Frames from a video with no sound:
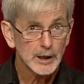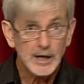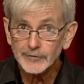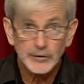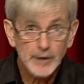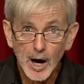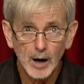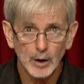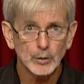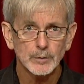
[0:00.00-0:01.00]
even
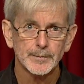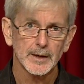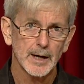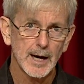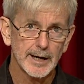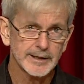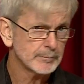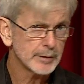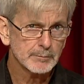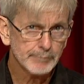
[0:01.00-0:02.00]
though it
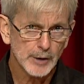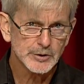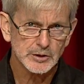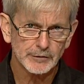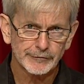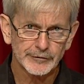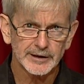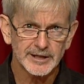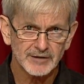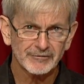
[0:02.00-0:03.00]
had been posted
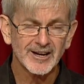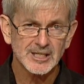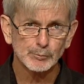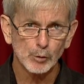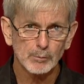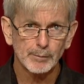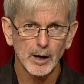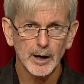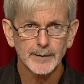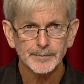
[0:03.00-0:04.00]
freely to Facebook
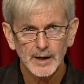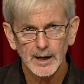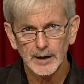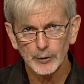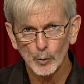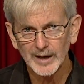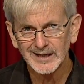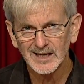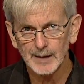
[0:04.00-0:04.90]
by the wedding